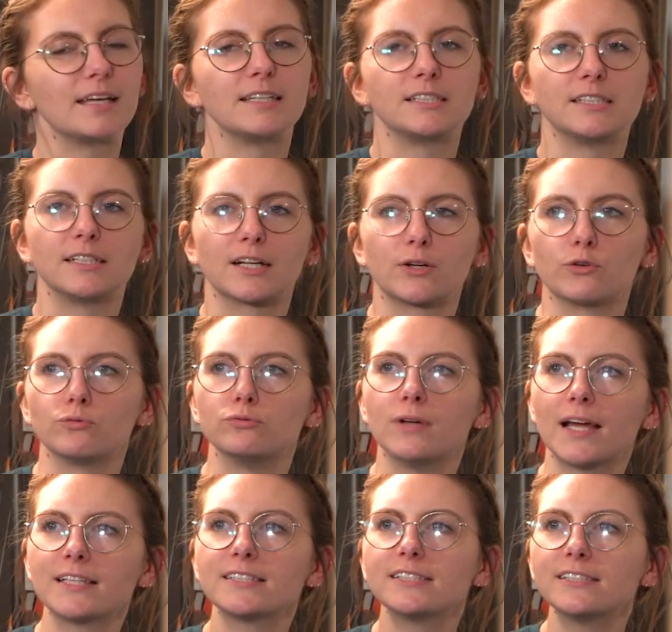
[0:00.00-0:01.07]
Is an
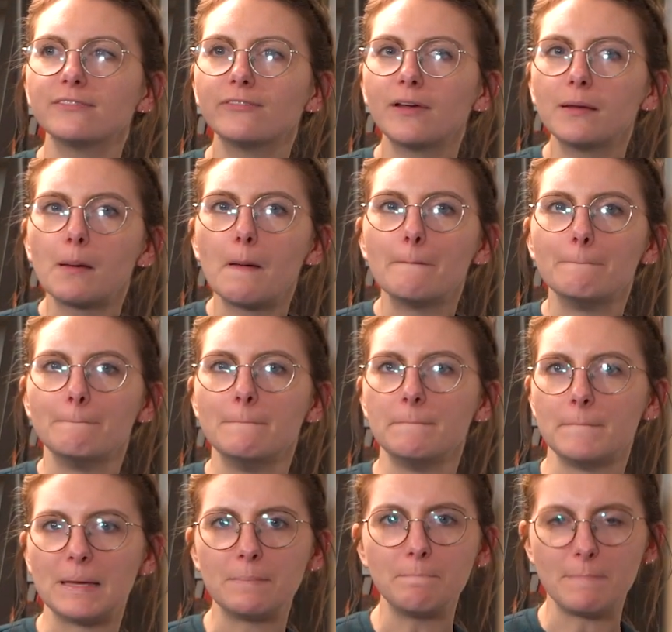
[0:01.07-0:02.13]
aggressive
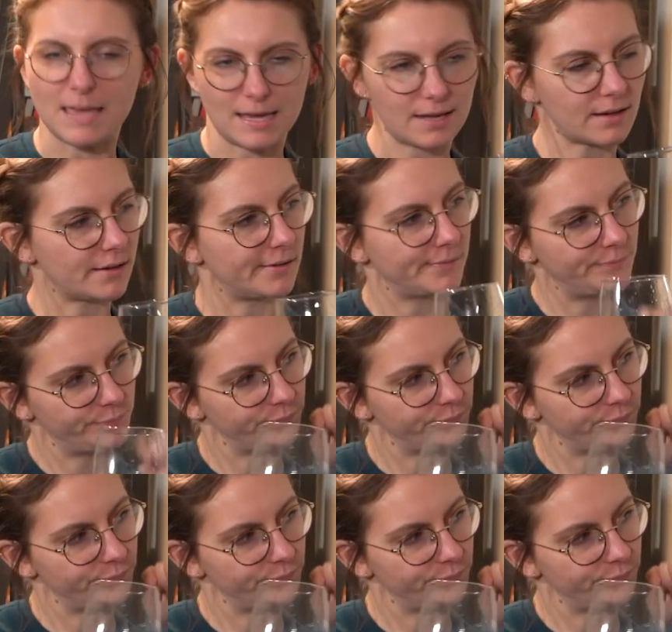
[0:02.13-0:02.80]
mimic.